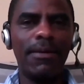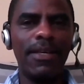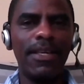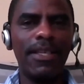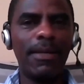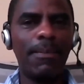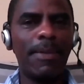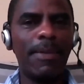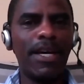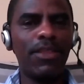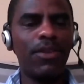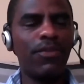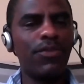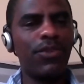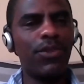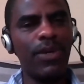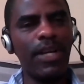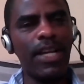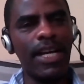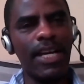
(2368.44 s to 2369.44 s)
in the month of
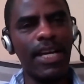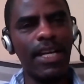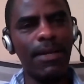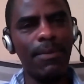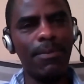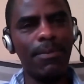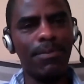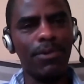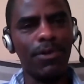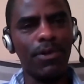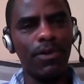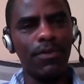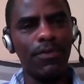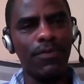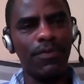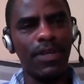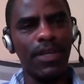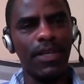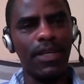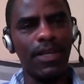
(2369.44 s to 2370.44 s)
July, Prof,
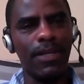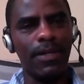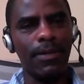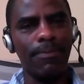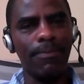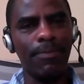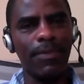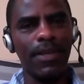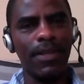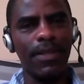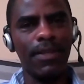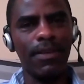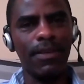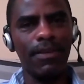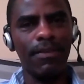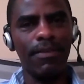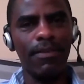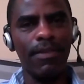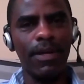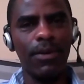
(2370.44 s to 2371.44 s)

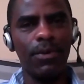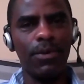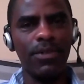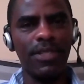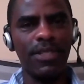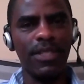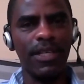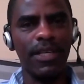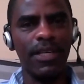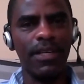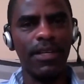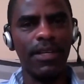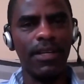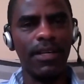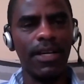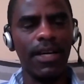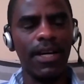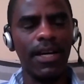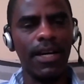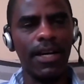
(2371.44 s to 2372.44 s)
there was
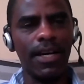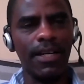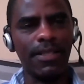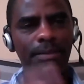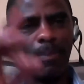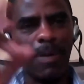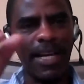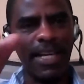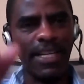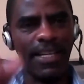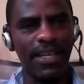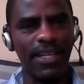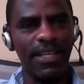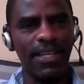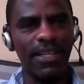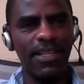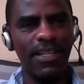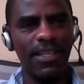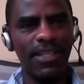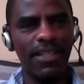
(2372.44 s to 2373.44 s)
a spike,
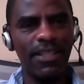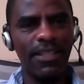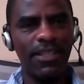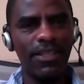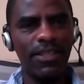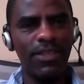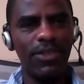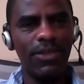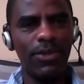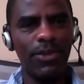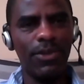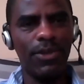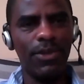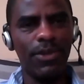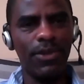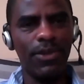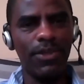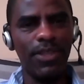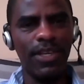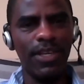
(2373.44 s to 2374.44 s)

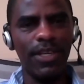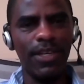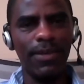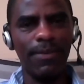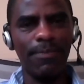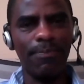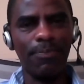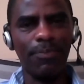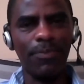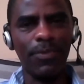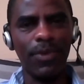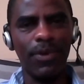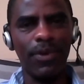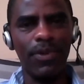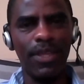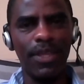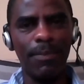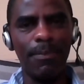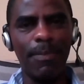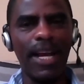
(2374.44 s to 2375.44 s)
on
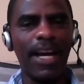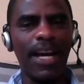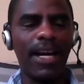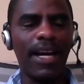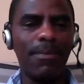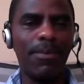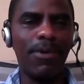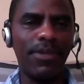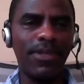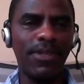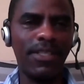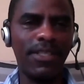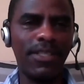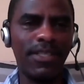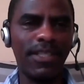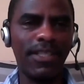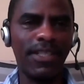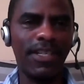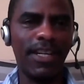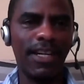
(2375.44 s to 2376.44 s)
the black carbon
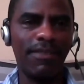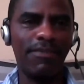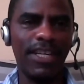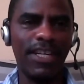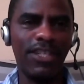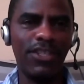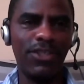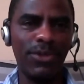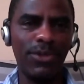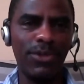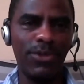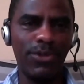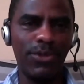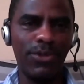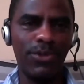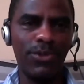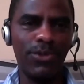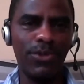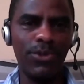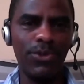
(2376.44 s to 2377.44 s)
graph that
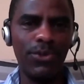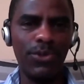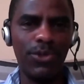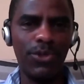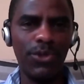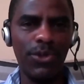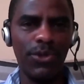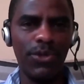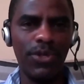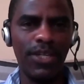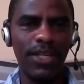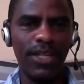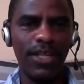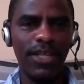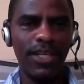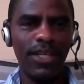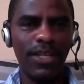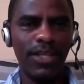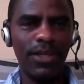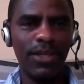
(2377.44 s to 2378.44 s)
you showed.
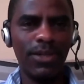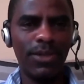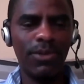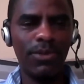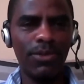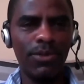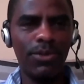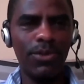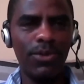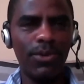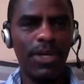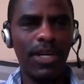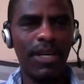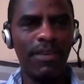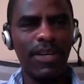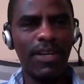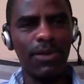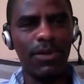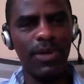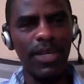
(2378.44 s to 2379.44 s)
Do you
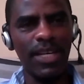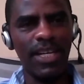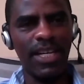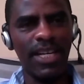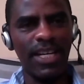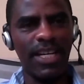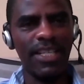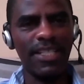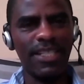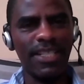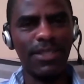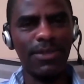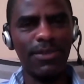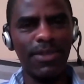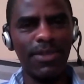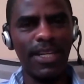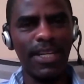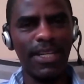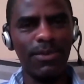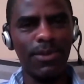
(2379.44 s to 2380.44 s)
have a quick answer to
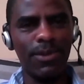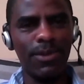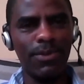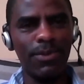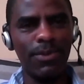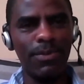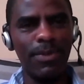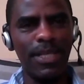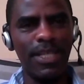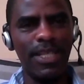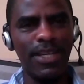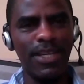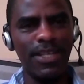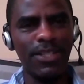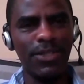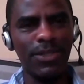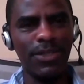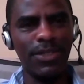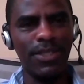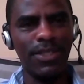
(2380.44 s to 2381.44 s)
that? What would be the
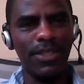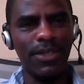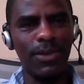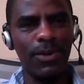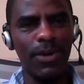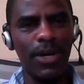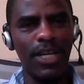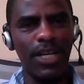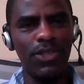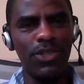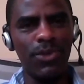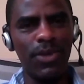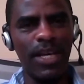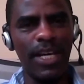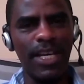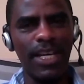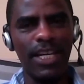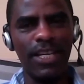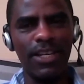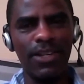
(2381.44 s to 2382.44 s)
reason? Why
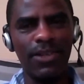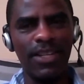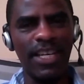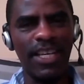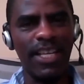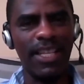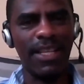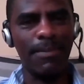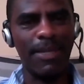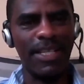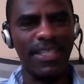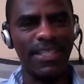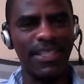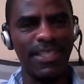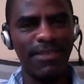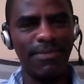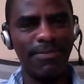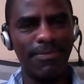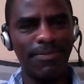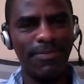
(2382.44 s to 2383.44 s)
July and not the other
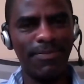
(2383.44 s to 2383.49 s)
months?